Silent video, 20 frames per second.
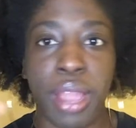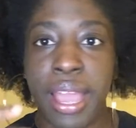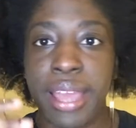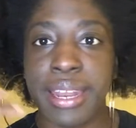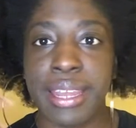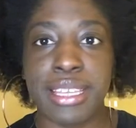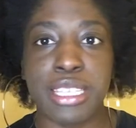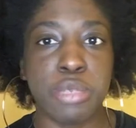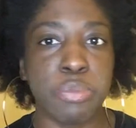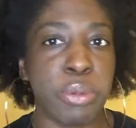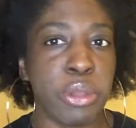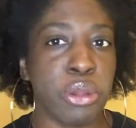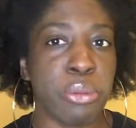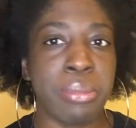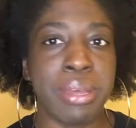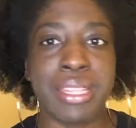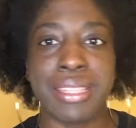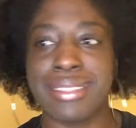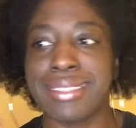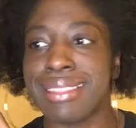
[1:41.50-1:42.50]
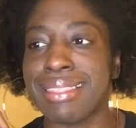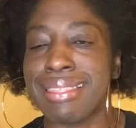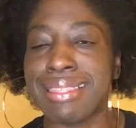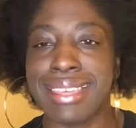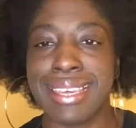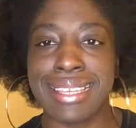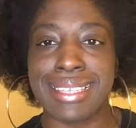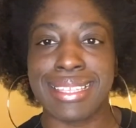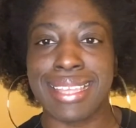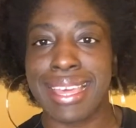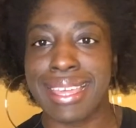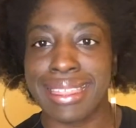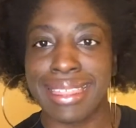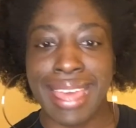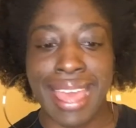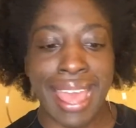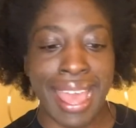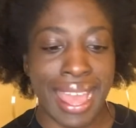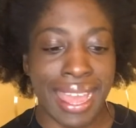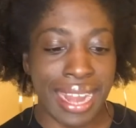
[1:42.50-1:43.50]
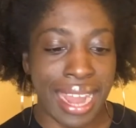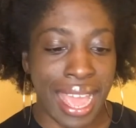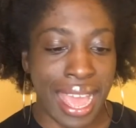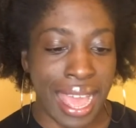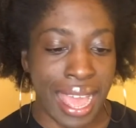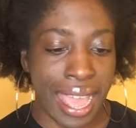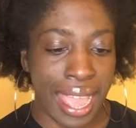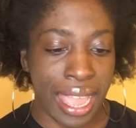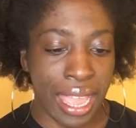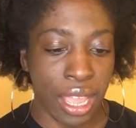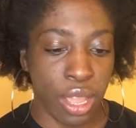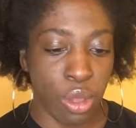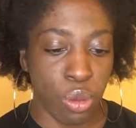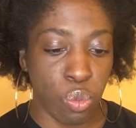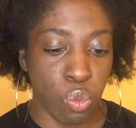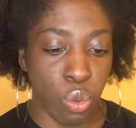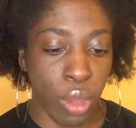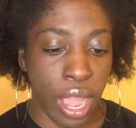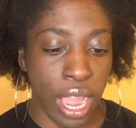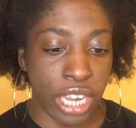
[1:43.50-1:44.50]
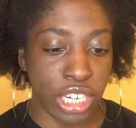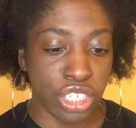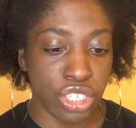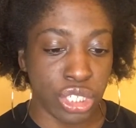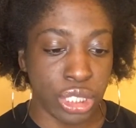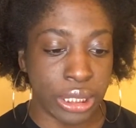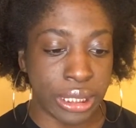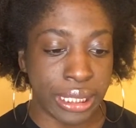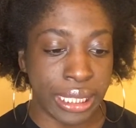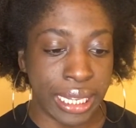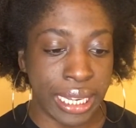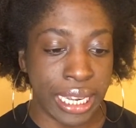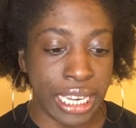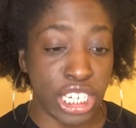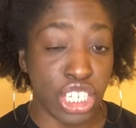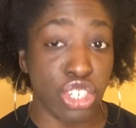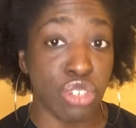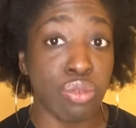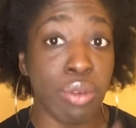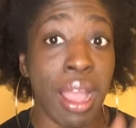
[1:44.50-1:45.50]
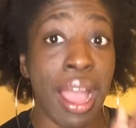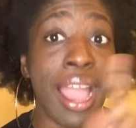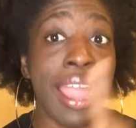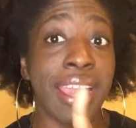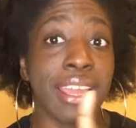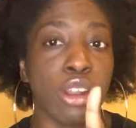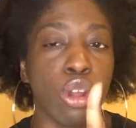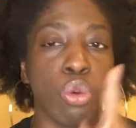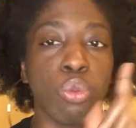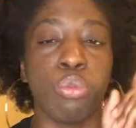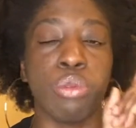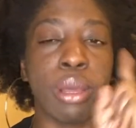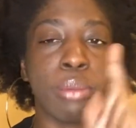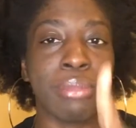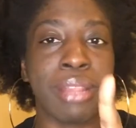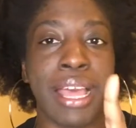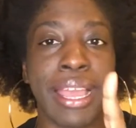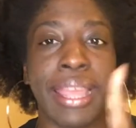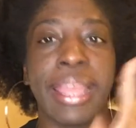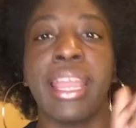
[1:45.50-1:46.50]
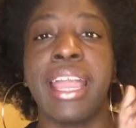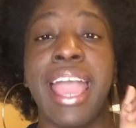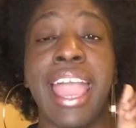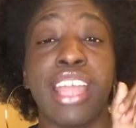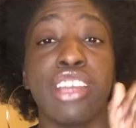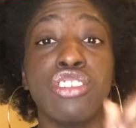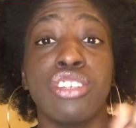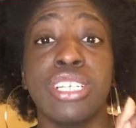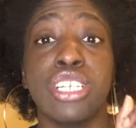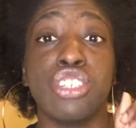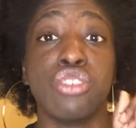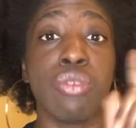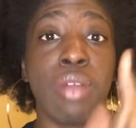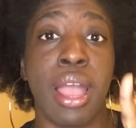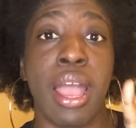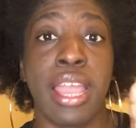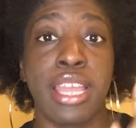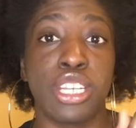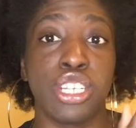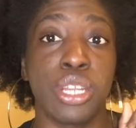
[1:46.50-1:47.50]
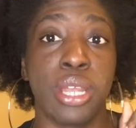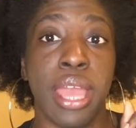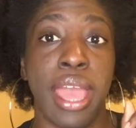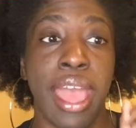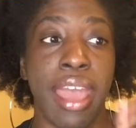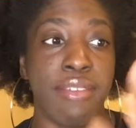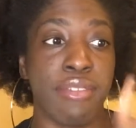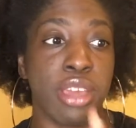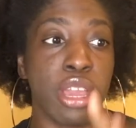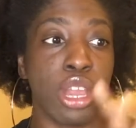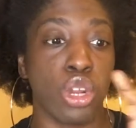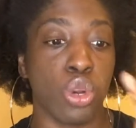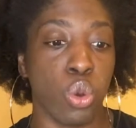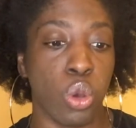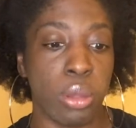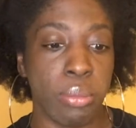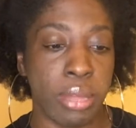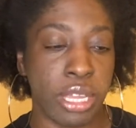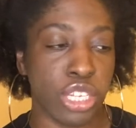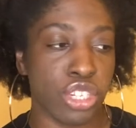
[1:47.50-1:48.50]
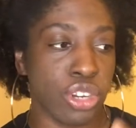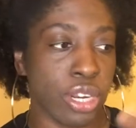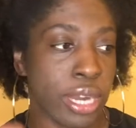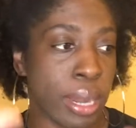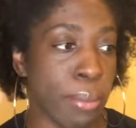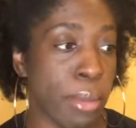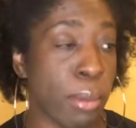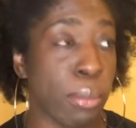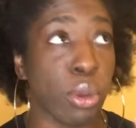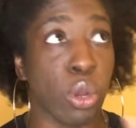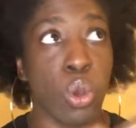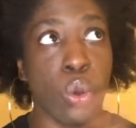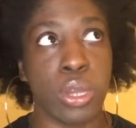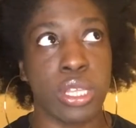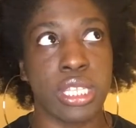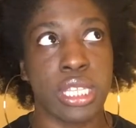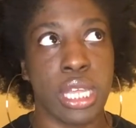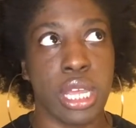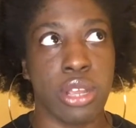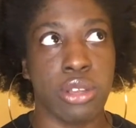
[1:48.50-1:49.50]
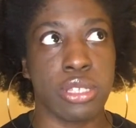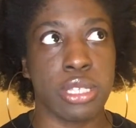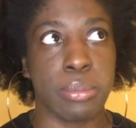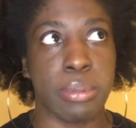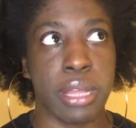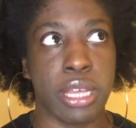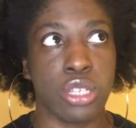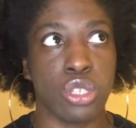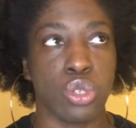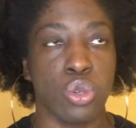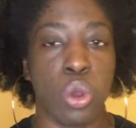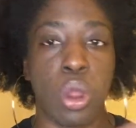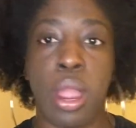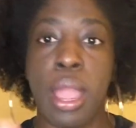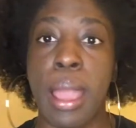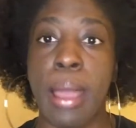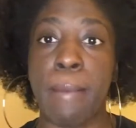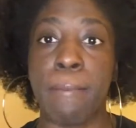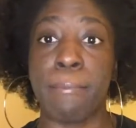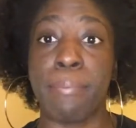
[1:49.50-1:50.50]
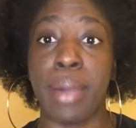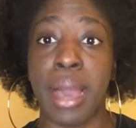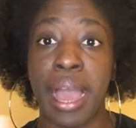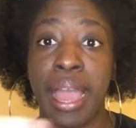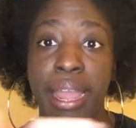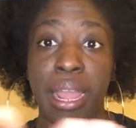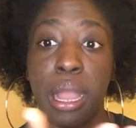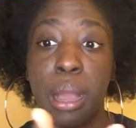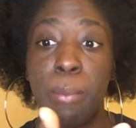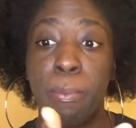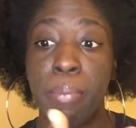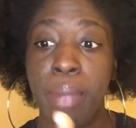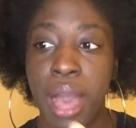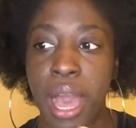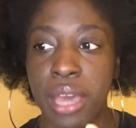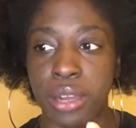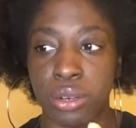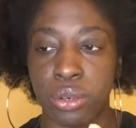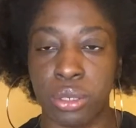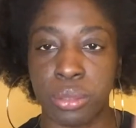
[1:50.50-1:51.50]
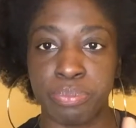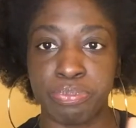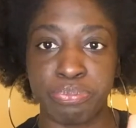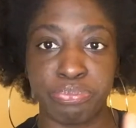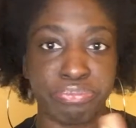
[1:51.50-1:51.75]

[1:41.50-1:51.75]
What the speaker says: experiments and things like that, I actually tried, I actually tried having an oil mixture, and I remember going to the hair supply store, buying a bottle,